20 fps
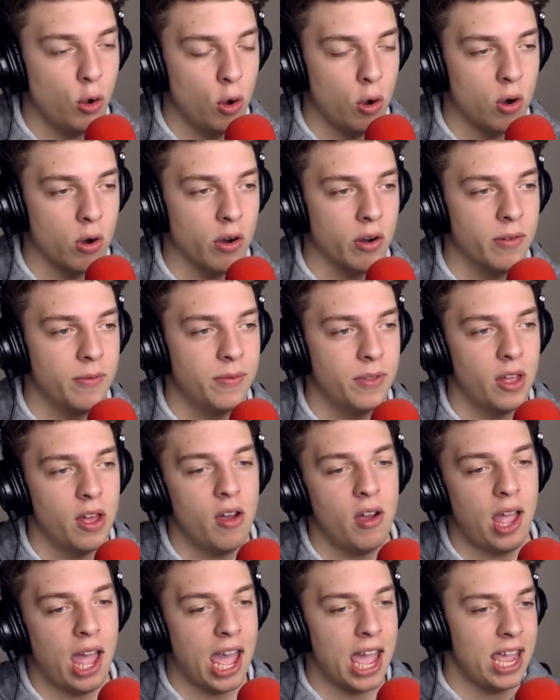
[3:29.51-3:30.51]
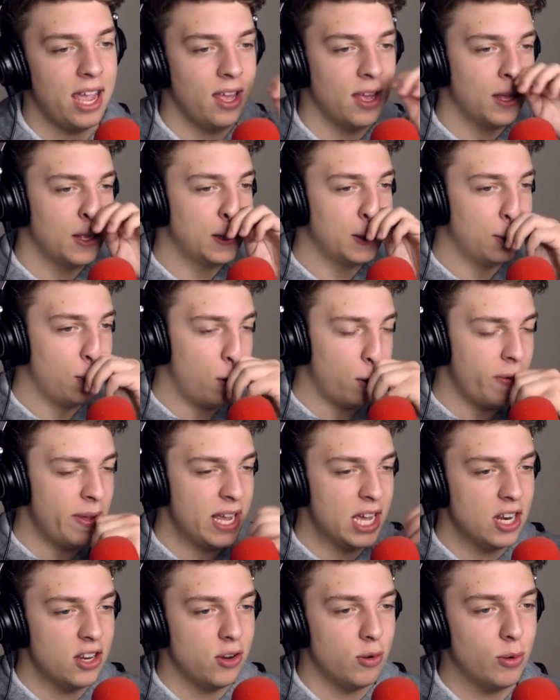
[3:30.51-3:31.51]
door. Okay. What are we
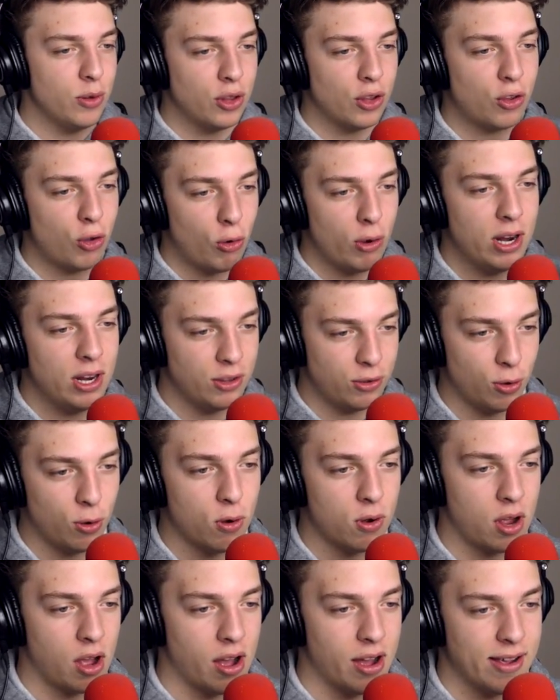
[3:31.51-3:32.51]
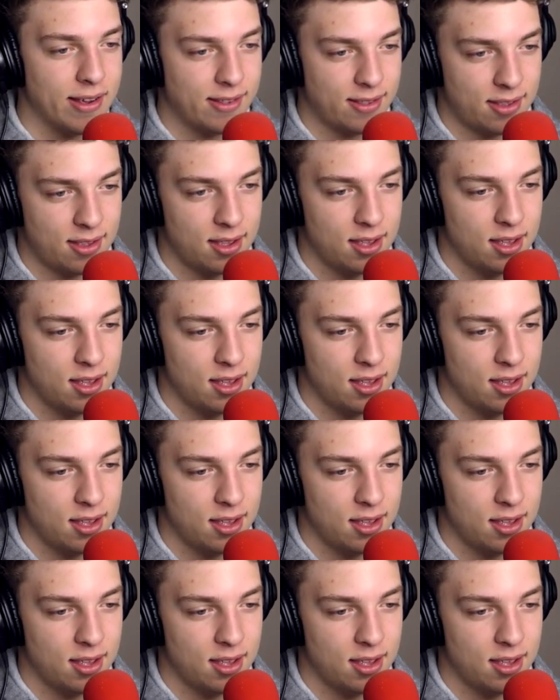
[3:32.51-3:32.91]
going to do with the toilet door, guys?